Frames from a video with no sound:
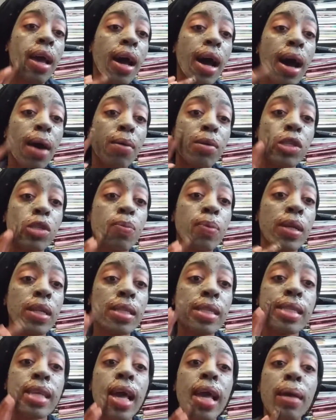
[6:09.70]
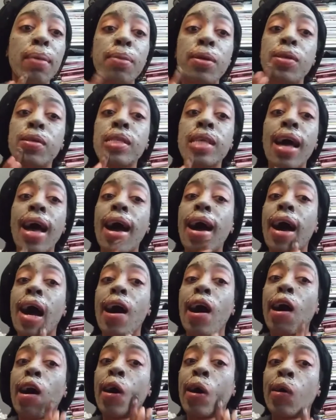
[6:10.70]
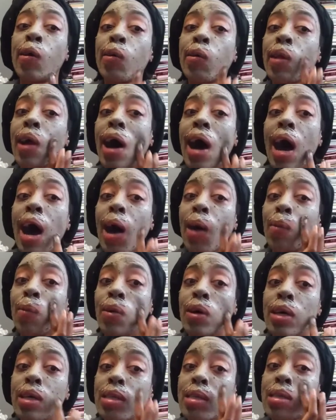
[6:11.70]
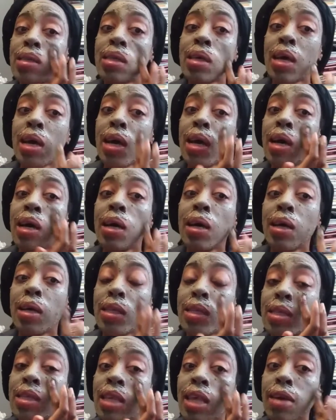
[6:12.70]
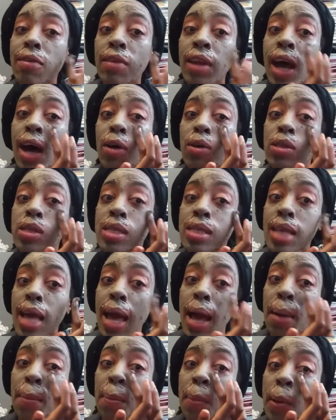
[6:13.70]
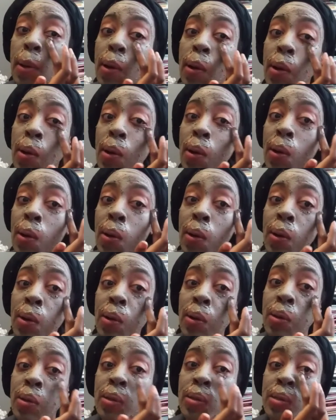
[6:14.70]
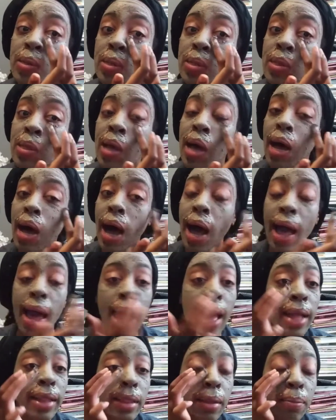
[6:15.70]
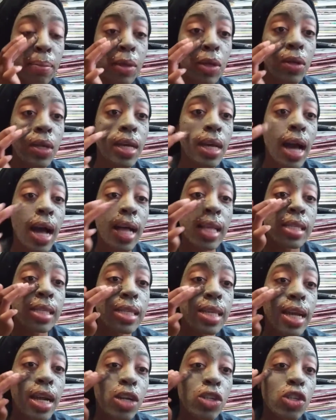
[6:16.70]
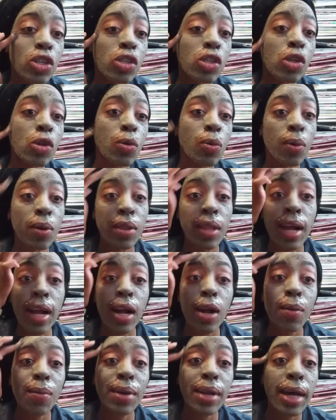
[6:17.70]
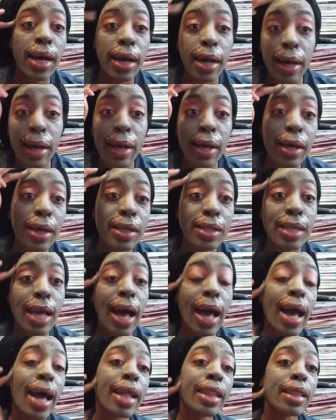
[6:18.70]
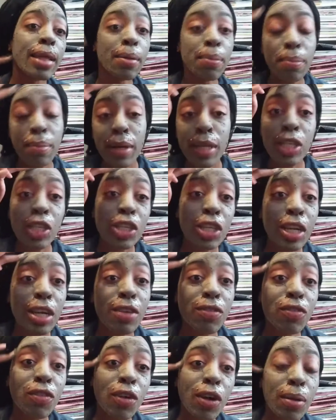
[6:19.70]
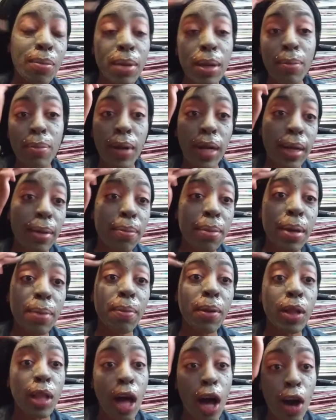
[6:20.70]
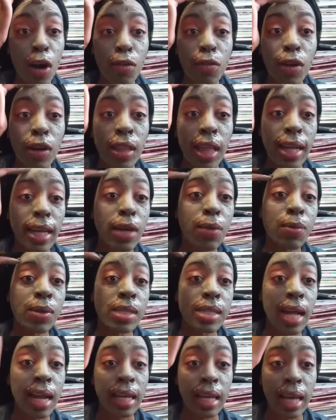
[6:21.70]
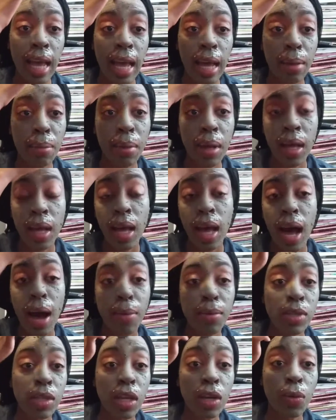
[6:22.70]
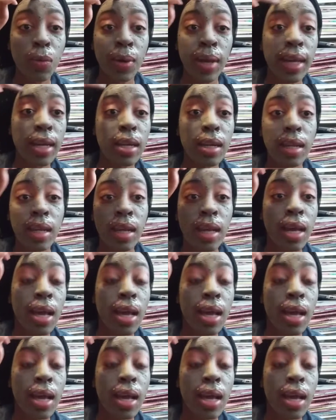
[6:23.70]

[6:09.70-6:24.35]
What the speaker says: I was putting tables out. I was giving out samples. I had the beauty concierges who were there with us. I had them pushing it for me, bringing people over. Like it was not a game. I was going to win.